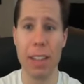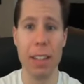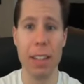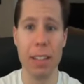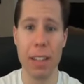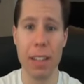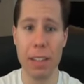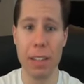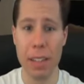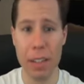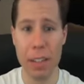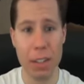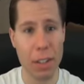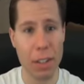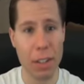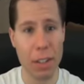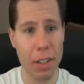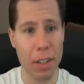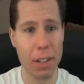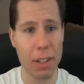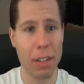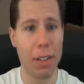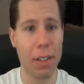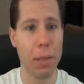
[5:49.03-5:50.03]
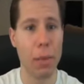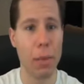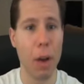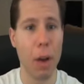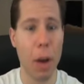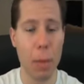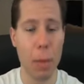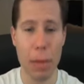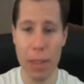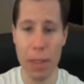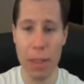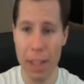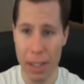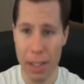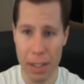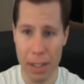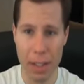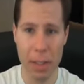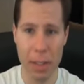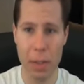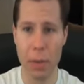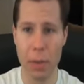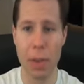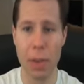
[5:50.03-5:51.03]
This isn't just the problem with this
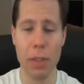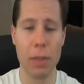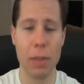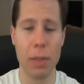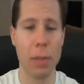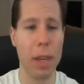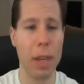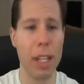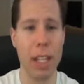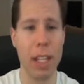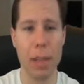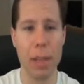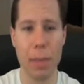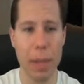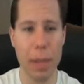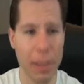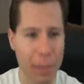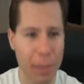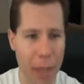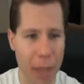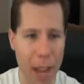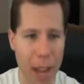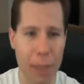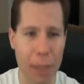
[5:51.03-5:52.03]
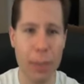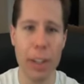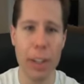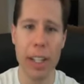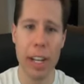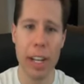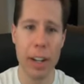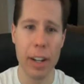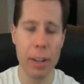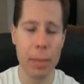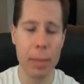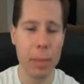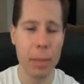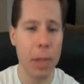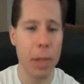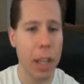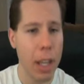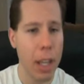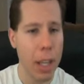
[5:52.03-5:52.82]
year's WrestleMania, but every year,